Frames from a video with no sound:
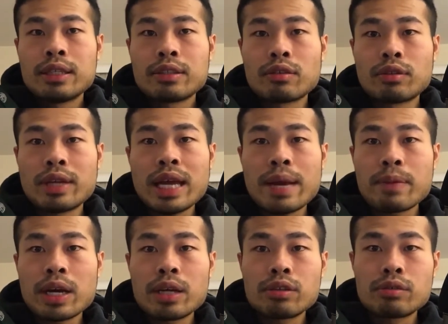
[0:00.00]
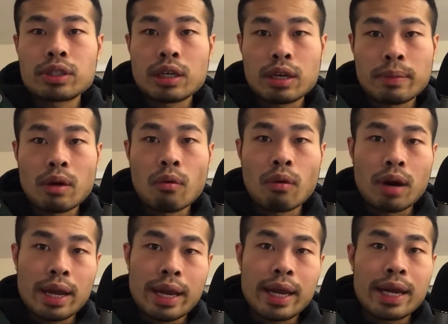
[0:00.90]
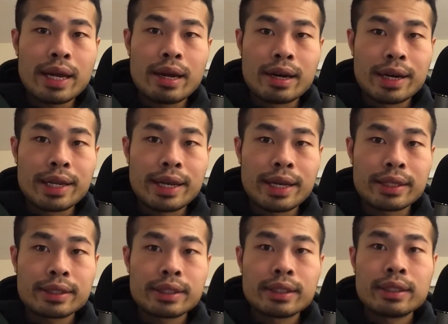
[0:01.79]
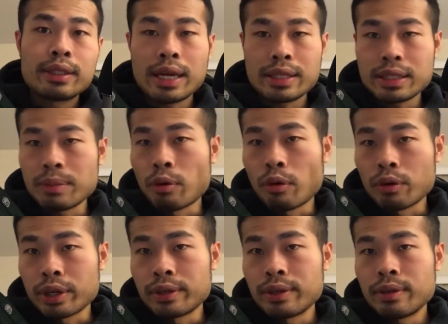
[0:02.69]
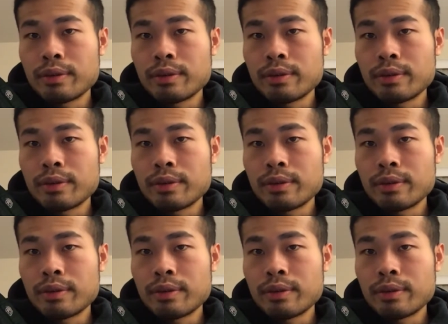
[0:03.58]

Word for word: So today I'm going to talk about why AI architects is important